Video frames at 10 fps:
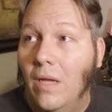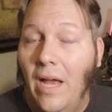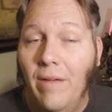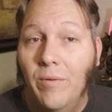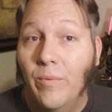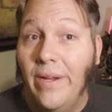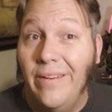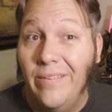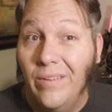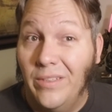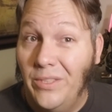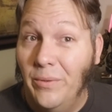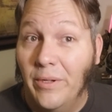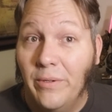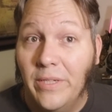I haven't weighed
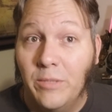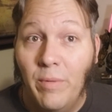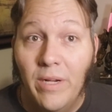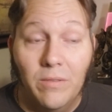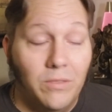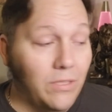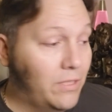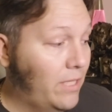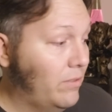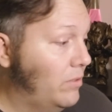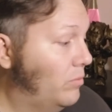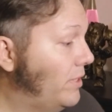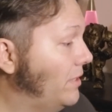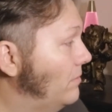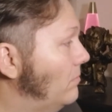200-ish pounds since I don't know
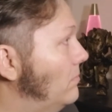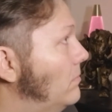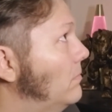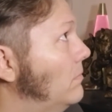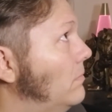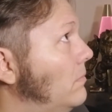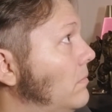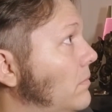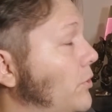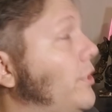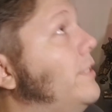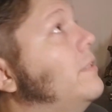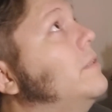when. Shit.